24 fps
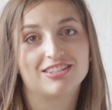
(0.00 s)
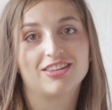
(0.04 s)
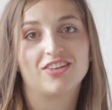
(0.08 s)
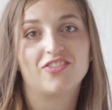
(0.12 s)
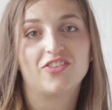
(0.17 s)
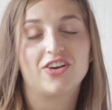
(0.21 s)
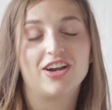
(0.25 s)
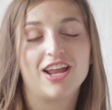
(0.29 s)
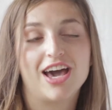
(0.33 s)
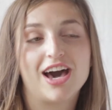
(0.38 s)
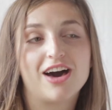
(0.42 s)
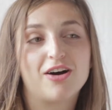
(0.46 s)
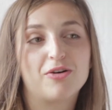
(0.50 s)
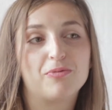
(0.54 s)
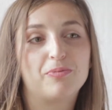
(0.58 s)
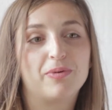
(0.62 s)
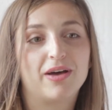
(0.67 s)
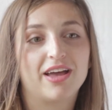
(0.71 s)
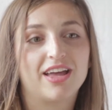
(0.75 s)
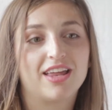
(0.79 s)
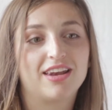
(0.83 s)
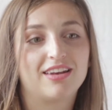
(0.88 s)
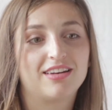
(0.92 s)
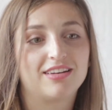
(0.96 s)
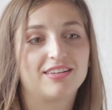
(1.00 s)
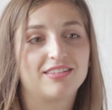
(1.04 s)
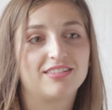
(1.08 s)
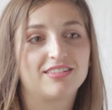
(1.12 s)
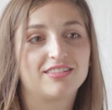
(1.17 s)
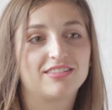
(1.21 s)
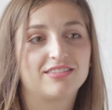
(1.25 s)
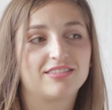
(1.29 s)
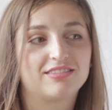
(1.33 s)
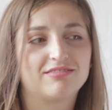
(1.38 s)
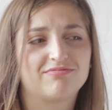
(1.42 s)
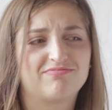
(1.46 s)
deliver now, but
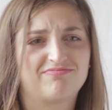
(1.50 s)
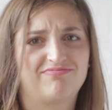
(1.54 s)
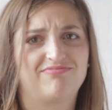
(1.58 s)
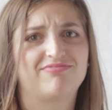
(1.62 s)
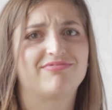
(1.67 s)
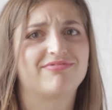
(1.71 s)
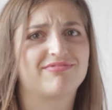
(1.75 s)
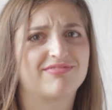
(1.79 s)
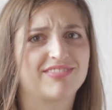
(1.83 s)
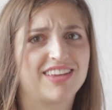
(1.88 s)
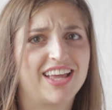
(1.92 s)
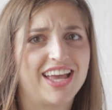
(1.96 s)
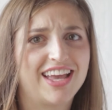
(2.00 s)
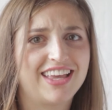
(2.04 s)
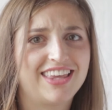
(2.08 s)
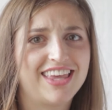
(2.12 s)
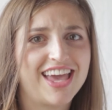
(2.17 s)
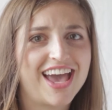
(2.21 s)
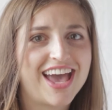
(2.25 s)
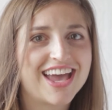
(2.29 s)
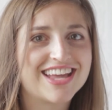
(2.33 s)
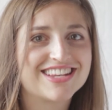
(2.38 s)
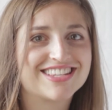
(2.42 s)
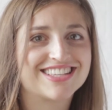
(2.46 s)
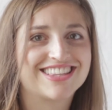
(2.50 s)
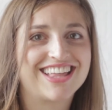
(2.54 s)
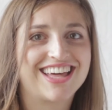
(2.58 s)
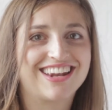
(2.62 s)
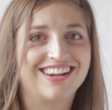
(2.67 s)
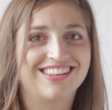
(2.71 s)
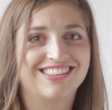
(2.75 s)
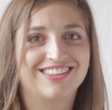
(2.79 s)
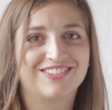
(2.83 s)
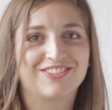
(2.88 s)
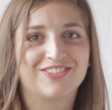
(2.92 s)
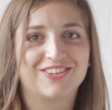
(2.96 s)
heck yeah, I did that
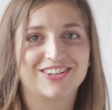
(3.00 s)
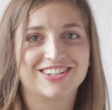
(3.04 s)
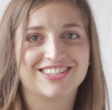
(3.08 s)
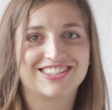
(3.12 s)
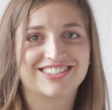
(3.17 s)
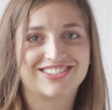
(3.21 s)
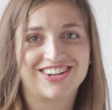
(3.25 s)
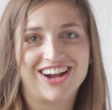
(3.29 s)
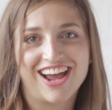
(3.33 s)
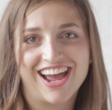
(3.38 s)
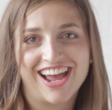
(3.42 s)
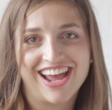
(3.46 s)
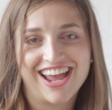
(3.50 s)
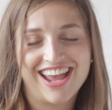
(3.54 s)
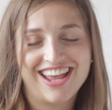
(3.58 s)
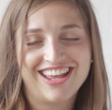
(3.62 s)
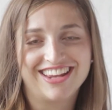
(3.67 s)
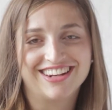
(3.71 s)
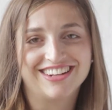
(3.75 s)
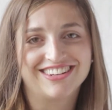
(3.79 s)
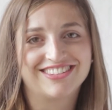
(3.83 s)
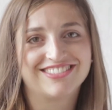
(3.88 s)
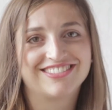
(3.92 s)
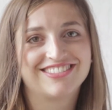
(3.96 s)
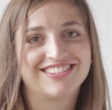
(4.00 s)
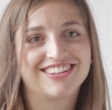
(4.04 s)
on the first try, and